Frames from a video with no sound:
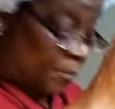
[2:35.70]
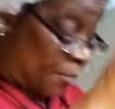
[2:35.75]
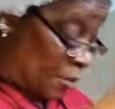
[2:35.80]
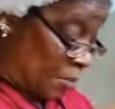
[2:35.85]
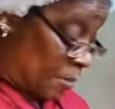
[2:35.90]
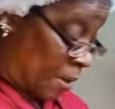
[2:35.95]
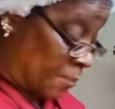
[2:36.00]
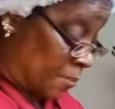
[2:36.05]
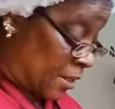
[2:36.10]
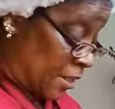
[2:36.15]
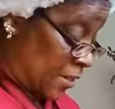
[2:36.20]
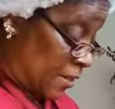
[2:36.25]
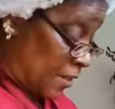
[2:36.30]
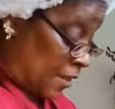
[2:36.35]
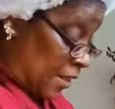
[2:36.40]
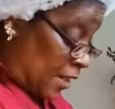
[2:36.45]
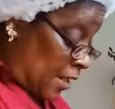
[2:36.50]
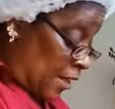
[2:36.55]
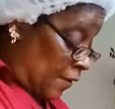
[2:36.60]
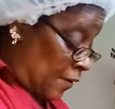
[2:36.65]
to put my meats
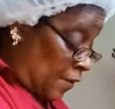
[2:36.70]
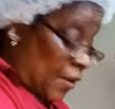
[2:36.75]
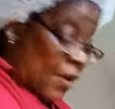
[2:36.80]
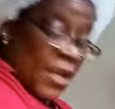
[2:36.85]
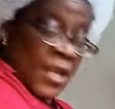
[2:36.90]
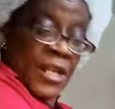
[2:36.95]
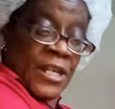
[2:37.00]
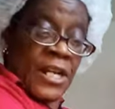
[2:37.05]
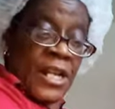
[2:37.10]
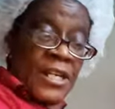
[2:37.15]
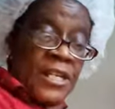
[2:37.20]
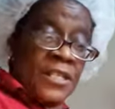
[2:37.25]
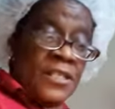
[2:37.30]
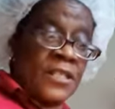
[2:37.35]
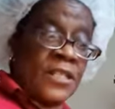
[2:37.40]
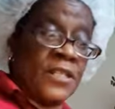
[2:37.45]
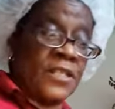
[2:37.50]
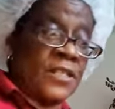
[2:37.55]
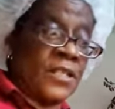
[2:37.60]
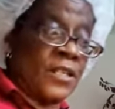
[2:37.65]
in there. Now,
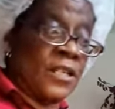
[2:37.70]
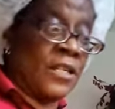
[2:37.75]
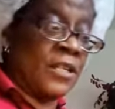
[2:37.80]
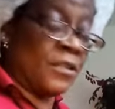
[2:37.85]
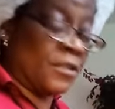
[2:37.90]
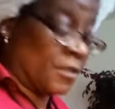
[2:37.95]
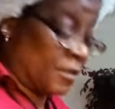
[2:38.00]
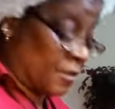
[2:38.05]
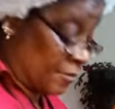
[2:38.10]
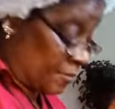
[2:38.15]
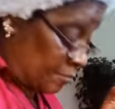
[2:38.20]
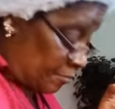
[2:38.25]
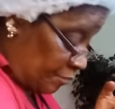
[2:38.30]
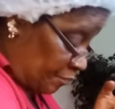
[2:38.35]
this is the kicker.